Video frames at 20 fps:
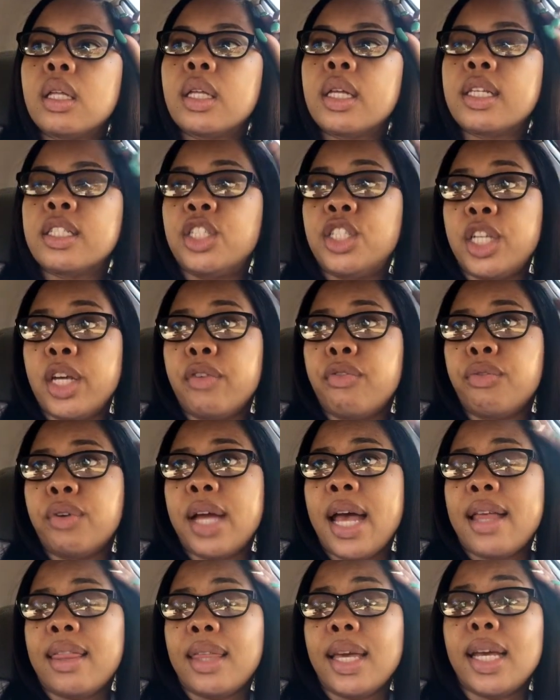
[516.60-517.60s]
because
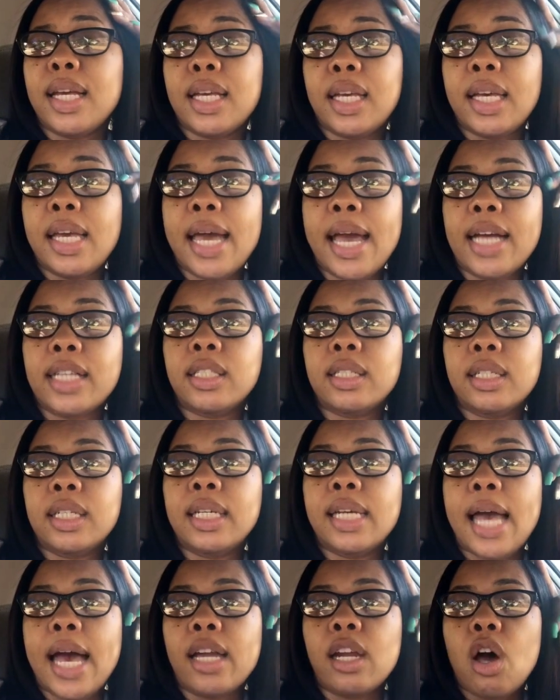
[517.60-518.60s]
Jeffrey, I think he actually
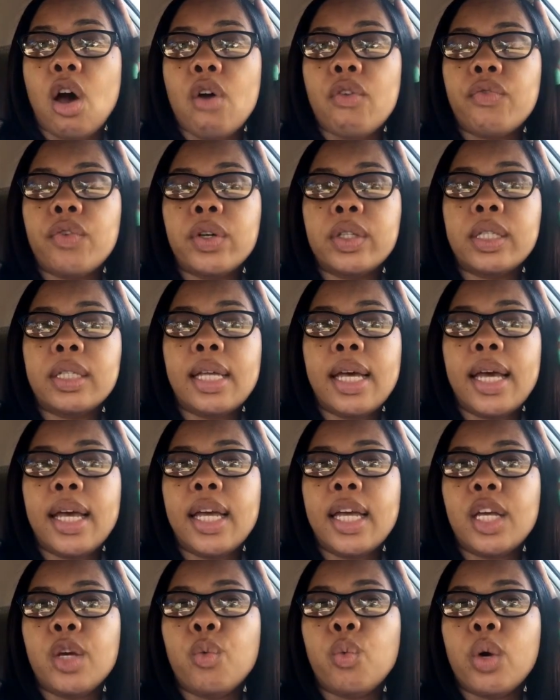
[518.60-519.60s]
got off for the
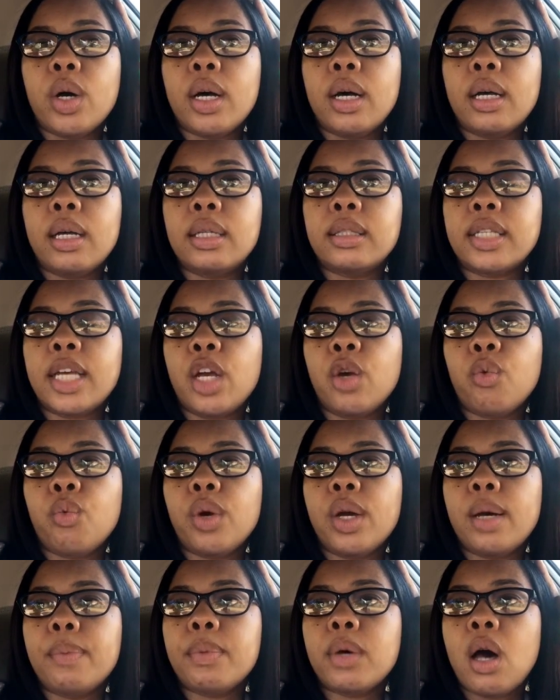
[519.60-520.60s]
day, was a
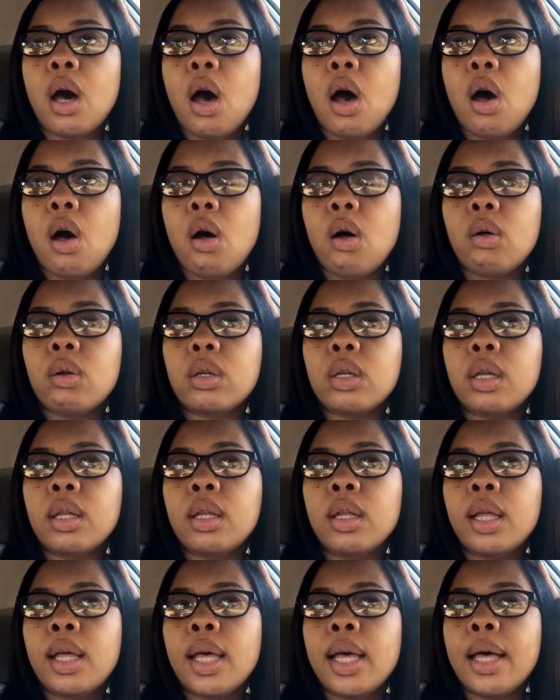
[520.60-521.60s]
rep called
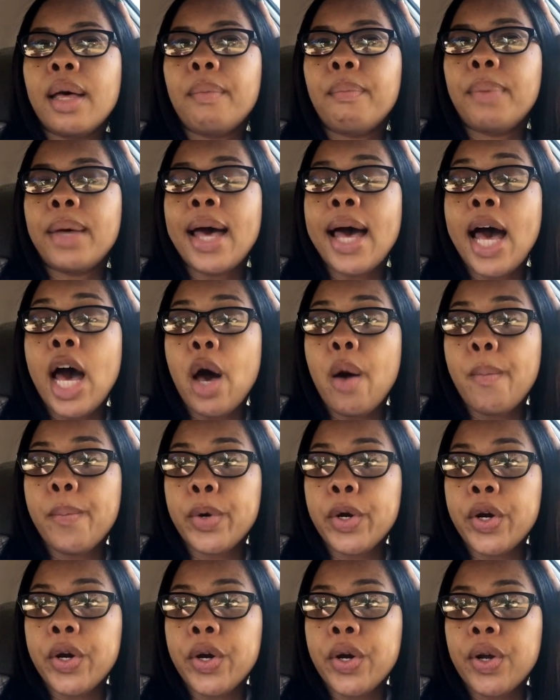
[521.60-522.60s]

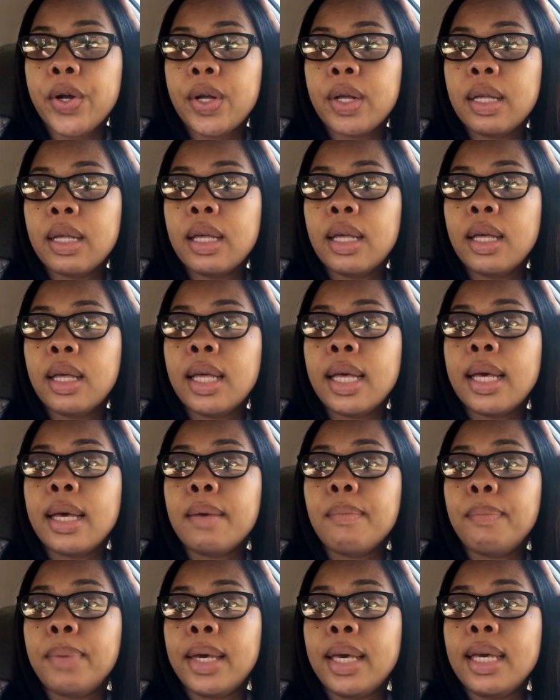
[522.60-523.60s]
Palmer,
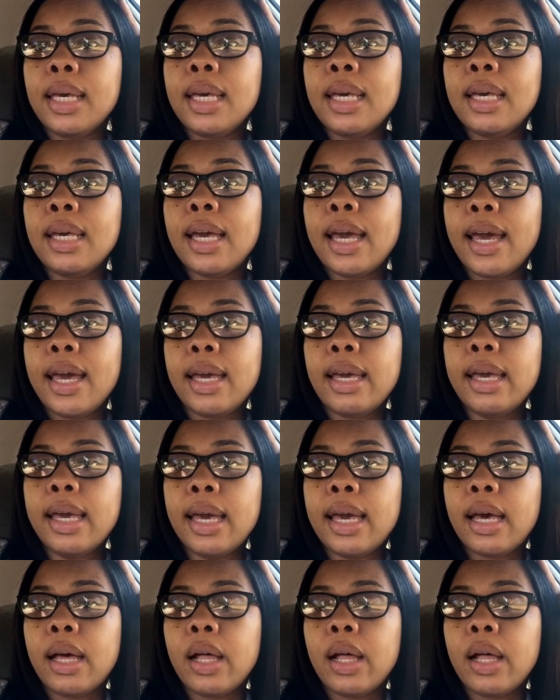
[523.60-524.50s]
P-A-L-M-I-R-A.